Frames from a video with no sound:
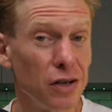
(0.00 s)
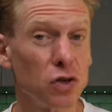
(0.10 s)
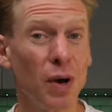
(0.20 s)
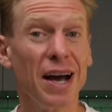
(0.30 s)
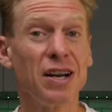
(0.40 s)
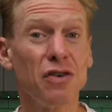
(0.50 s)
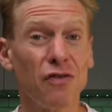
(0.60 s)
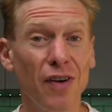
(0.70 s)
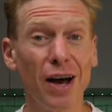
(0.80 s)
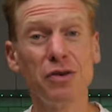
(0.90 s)
lose weight and you
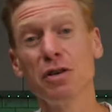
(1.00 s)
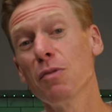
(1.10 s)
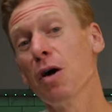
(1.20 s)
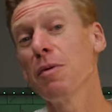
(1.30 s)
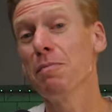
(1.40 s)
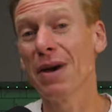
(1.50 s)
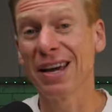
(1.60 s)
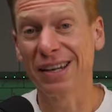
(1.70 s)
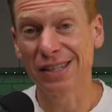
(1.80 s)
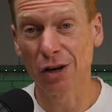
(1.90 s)
failed, you might be
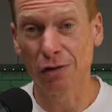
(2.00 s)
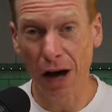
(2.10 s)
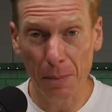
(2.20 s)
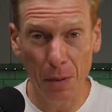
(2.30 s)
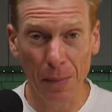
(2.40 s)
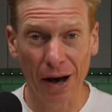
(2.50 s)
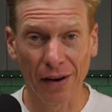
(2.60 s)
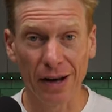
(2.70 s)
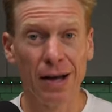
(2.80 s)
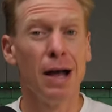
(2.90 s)
beating yourself up
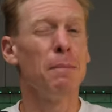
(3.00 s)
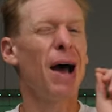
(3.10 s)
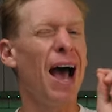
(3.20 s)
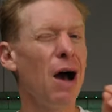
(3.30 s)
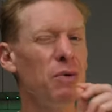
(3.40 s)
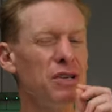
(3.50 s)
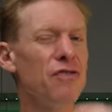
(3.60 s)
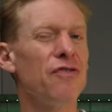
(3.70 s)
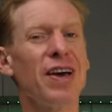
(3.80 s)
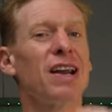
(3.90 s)
about it. But how would
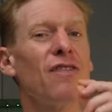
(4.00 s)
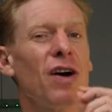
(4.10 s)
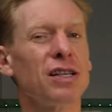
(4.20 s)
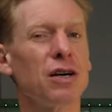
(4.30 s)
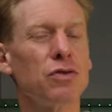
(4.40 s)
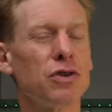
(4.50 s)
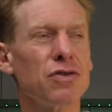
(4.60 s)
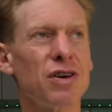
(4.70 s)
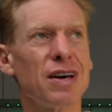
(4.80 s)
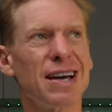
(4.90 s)
you feel if I told
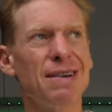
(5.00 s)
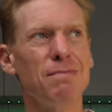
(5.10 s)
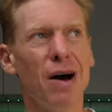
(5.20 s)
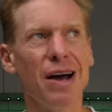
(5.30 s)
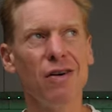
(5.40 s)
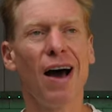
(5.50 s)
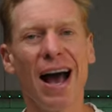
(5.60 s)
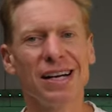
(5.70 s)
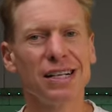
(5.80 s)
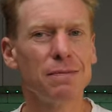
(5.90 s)
you that it might not
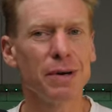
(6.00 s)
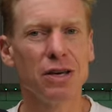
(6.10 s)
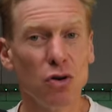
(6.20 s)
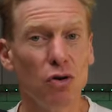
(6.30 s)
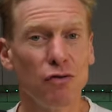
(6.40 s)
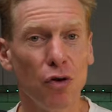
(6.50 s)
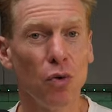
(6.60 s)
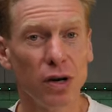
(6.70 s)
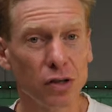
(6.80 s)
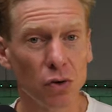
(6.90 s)
actually be your
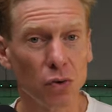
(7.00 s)
fault at